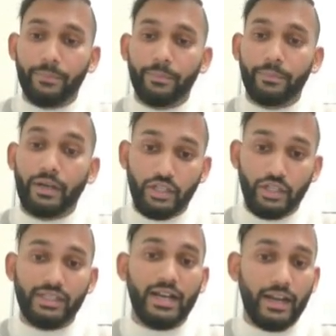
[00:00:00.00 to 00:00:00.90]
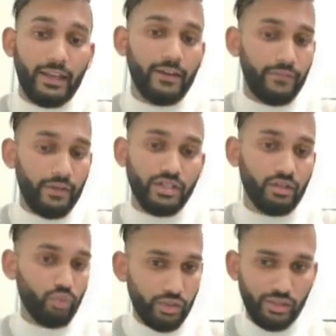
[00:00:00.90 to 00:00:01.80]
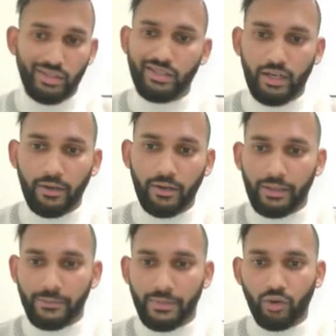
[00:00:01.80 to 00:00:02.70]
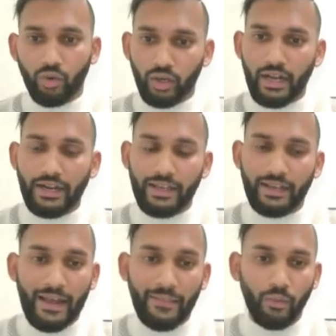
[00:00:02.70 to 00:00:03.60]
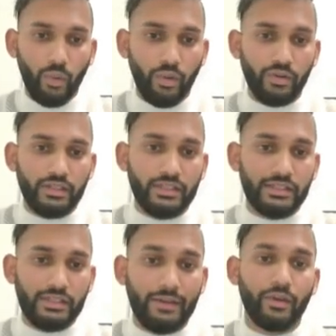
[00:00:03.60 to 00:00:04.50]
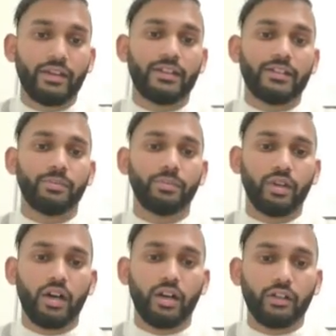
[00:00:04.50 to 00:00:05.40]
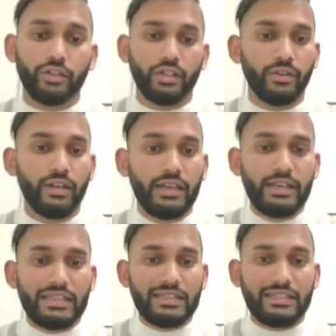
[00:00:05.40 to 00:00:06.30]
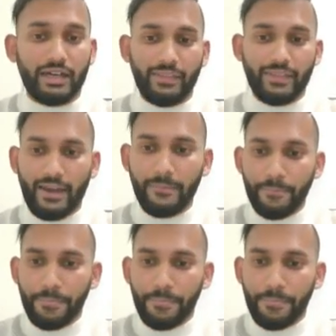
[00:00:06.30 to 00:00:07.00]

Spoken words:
pernicious cardiac intervention, which is a stent placement, or cardiac cath, where we will just see, and where there is a occlusion, study that.